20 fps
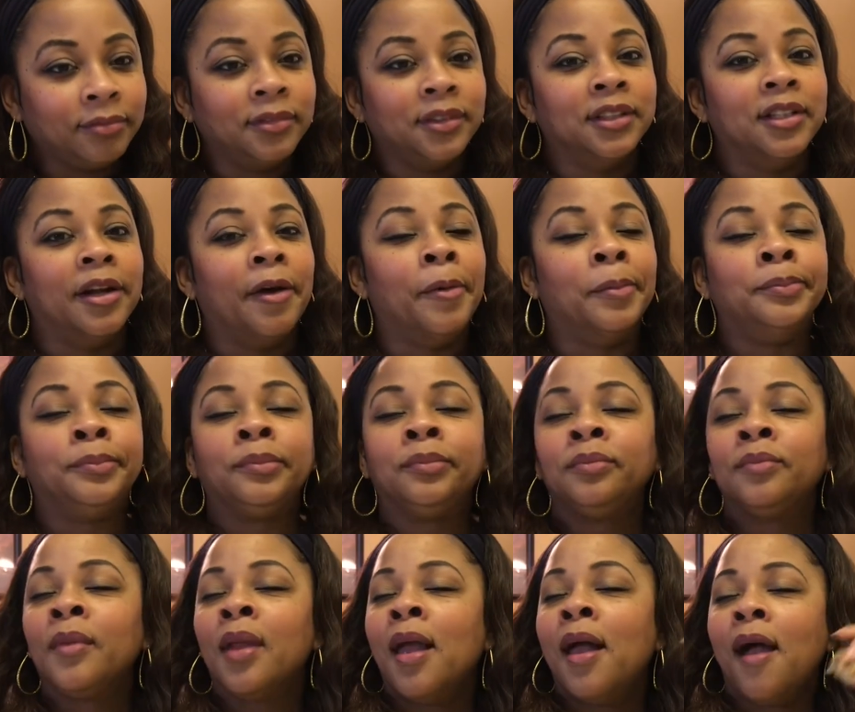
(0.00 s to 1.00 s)
you know,
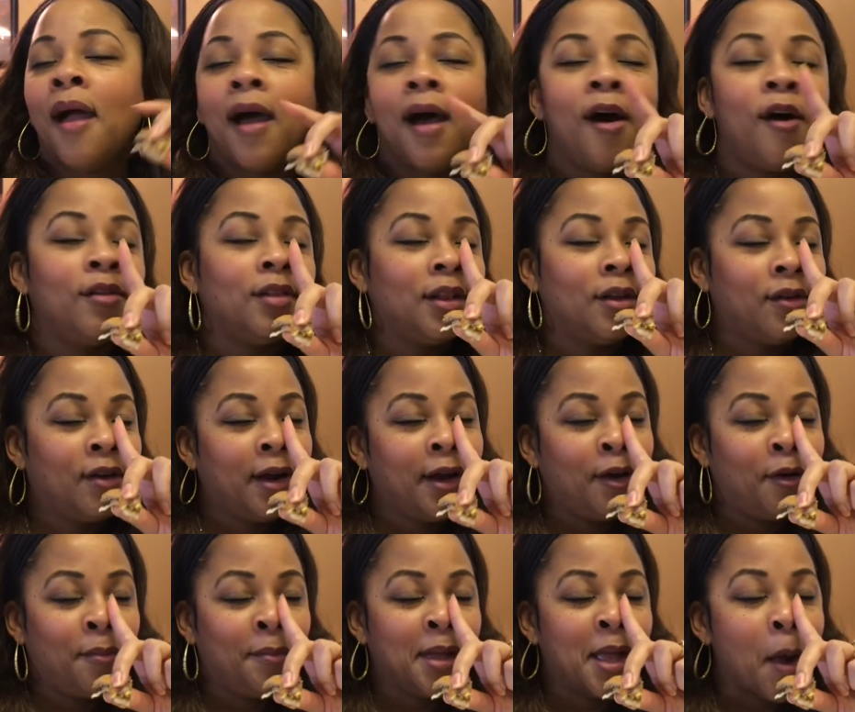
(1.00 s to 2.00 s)
oh Lord
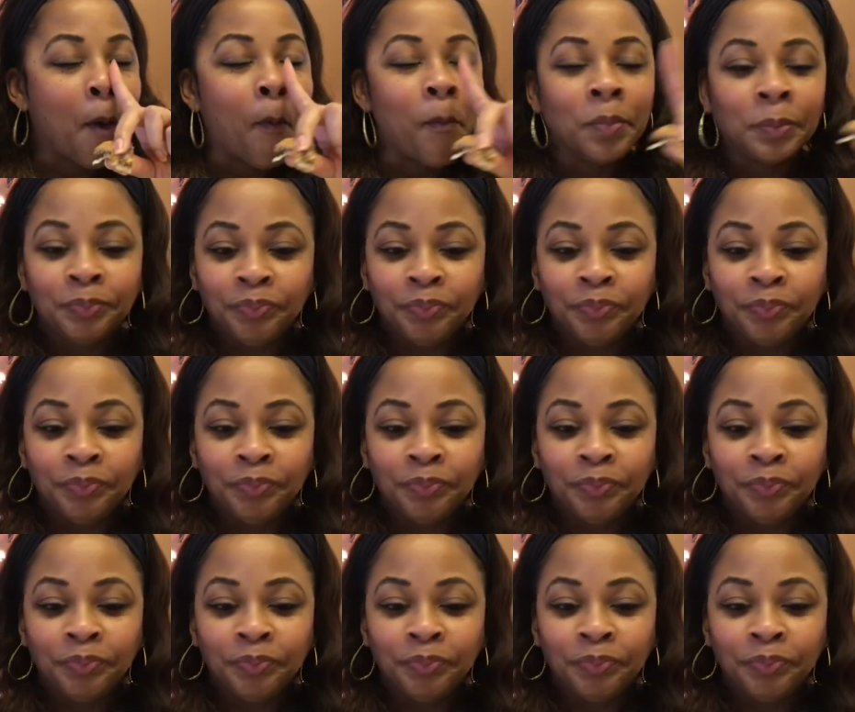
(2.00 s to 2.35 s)
help me.